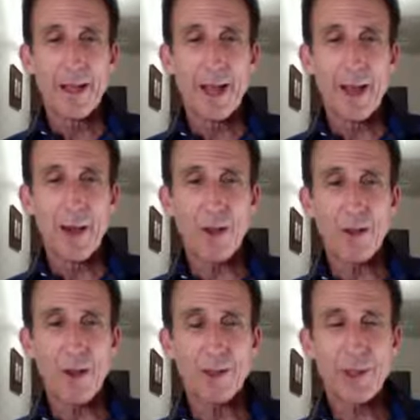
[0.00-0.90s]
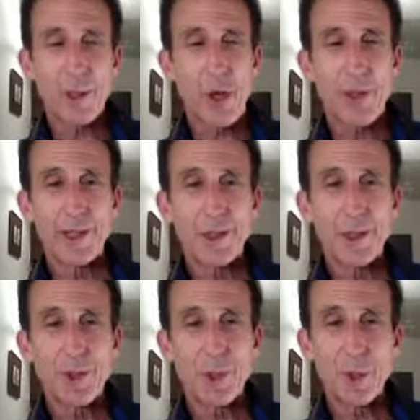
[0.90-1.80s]
also have a calling
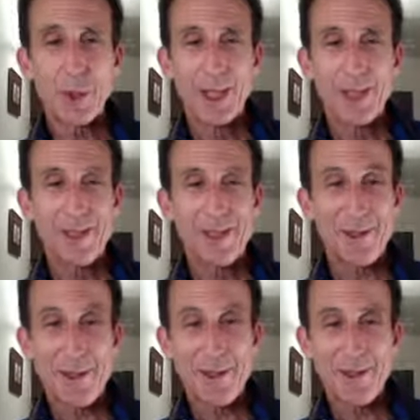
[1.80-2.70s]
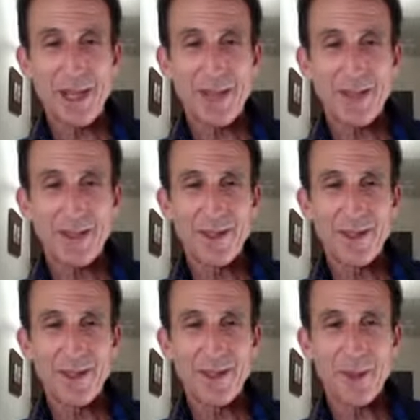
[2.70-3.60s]
to transcend
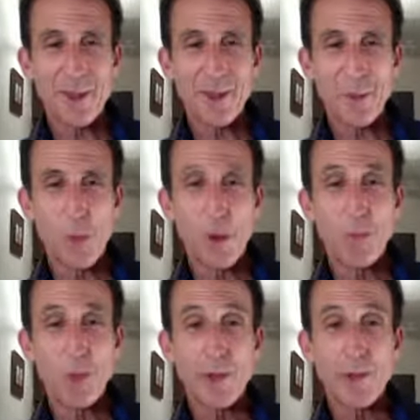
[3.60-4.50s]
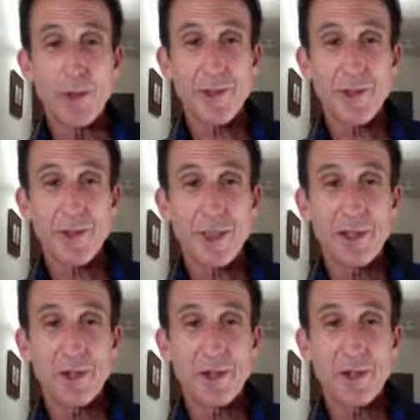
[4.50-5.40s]
what one Buddhist
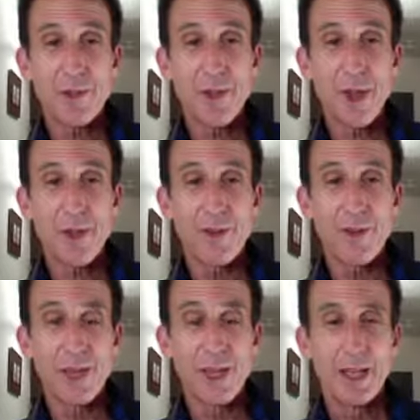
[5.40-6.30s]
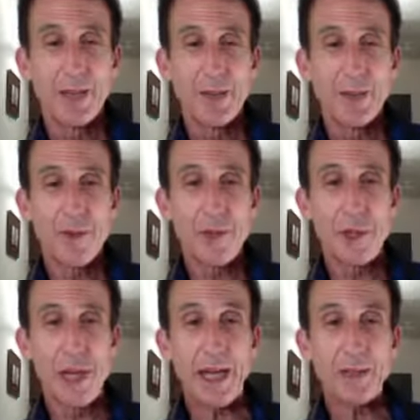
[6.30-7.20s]
teacher says is the
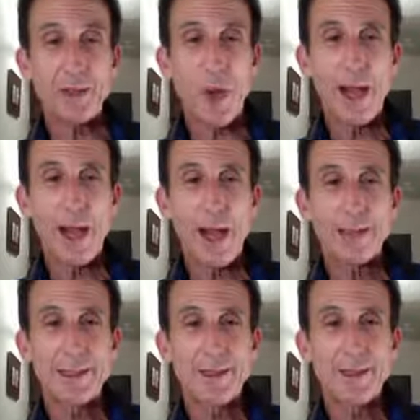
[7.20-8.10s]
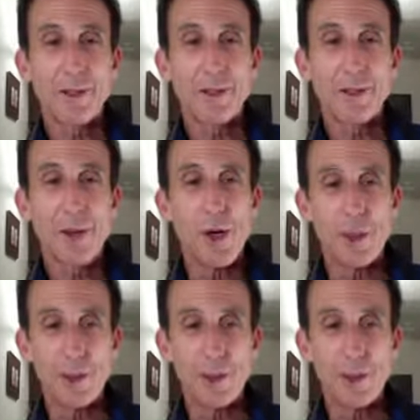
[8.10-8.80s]
tail wagging the dog.